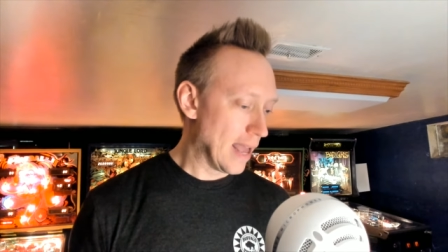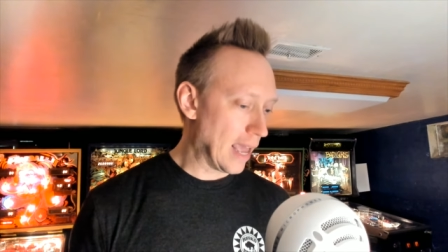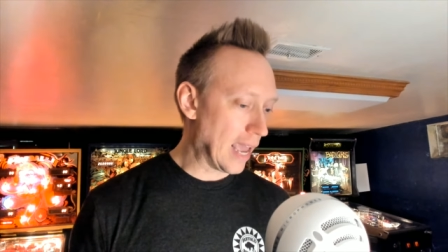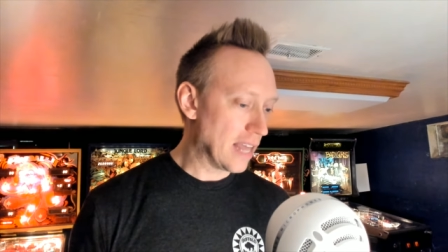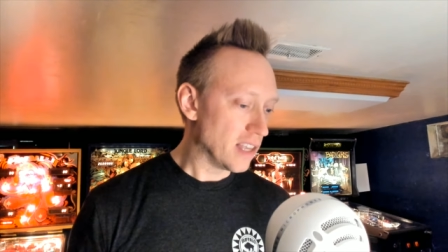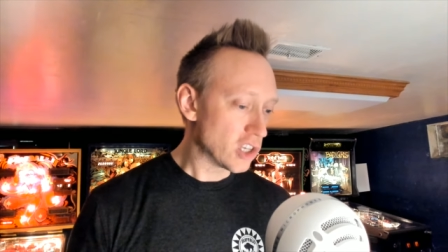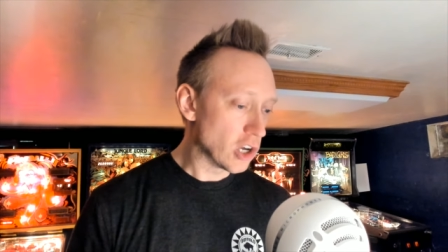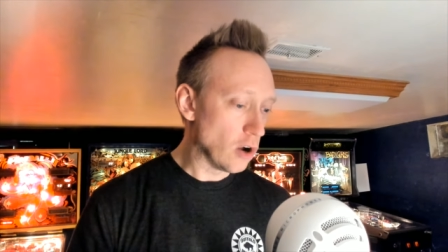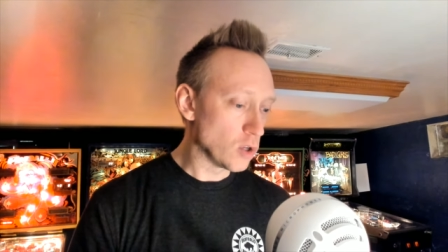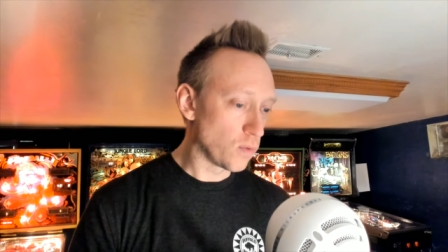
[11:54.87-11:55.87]
And this
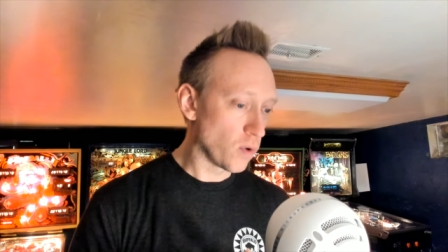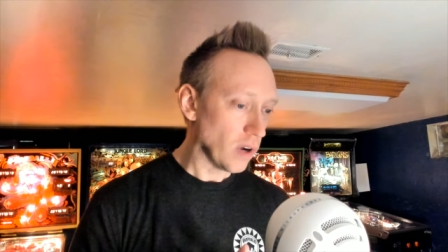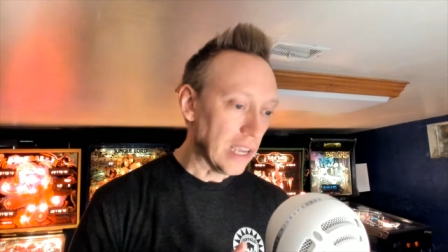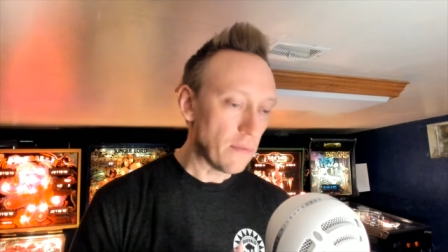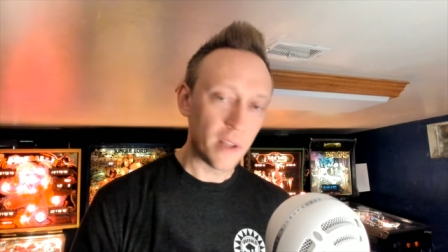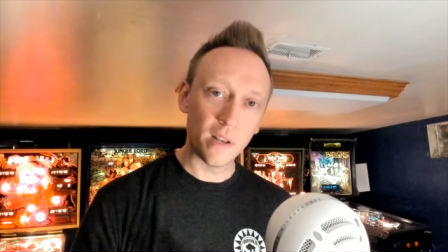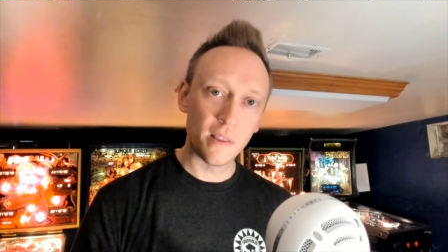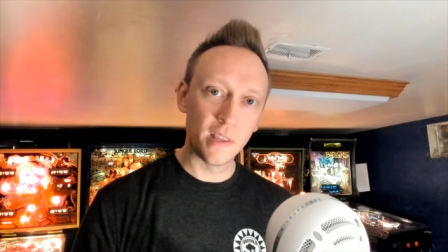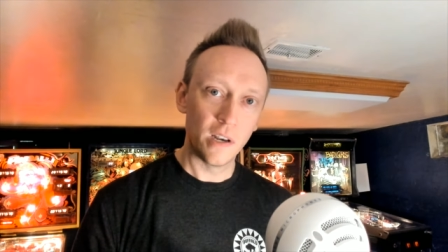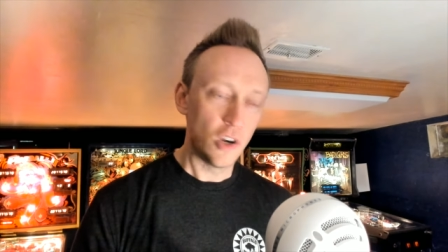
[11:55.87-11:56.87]
goes for even
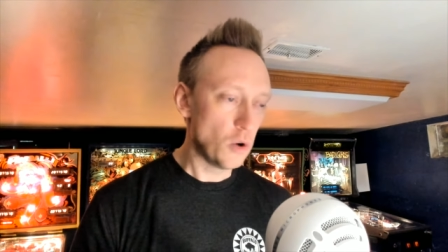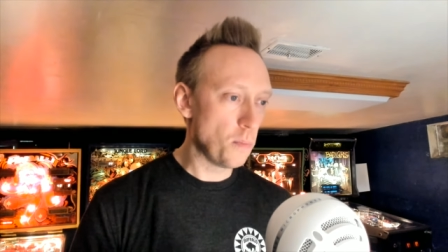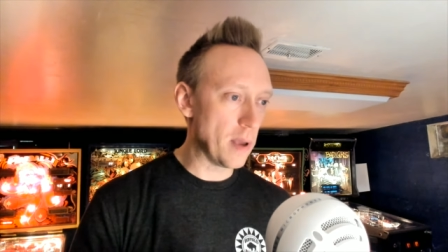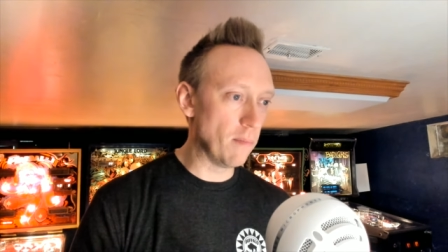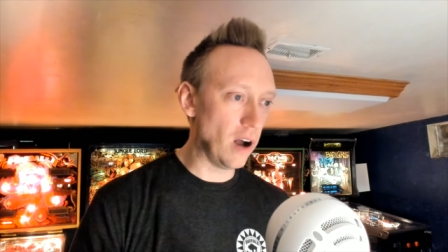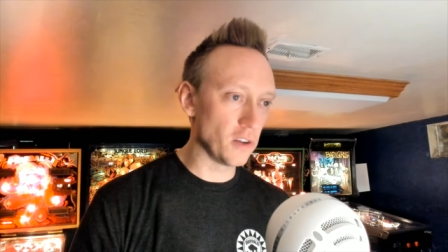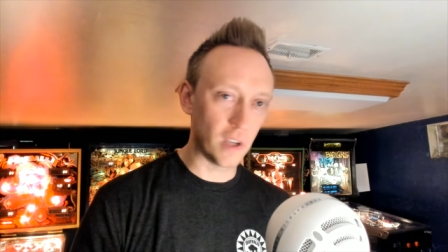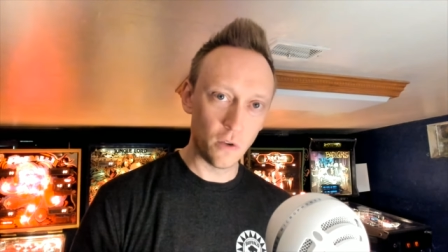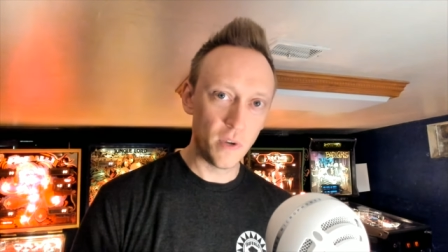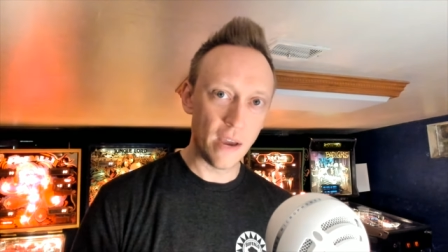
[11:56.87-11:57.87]
the new pinballs that
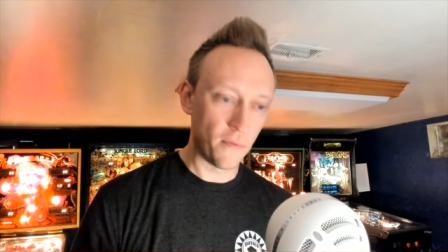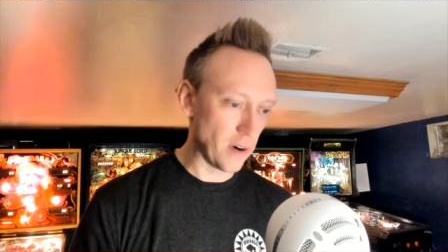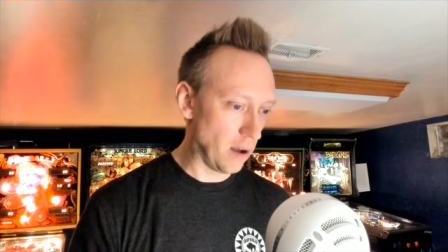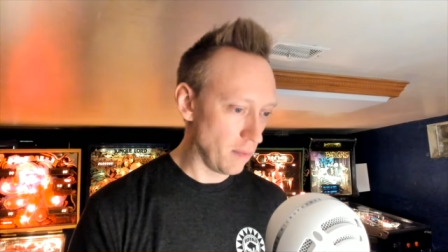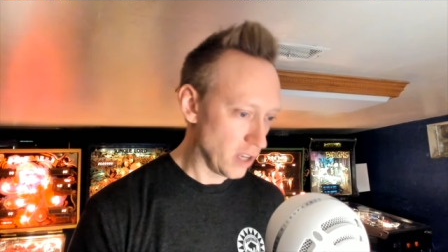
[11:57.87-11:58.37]
you get from,